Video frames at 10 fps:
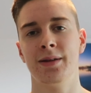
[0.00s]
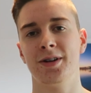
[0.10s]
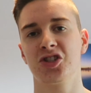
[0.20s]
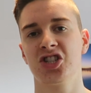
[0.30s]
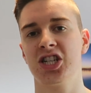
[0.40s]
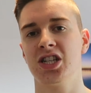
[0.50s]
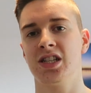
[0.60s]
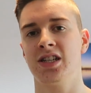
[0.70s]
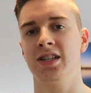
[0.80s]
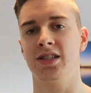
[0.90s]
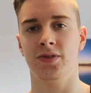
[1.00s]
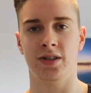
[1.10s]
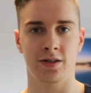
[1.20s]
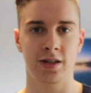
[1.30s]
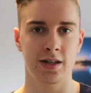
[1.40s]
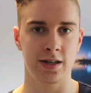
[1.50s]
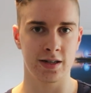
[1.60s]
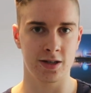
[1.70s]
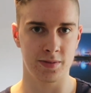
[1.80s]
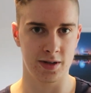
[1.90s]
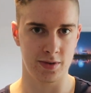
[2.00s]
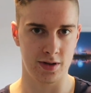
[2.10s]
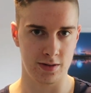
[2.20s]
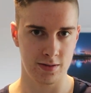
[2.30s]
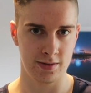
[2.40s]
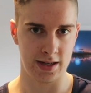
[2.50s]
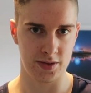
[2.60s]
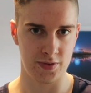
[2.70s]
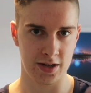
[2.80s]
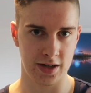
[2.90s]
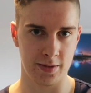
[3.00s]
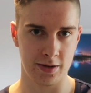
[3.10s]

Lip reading: make sure to like this video and comment down below. That is video.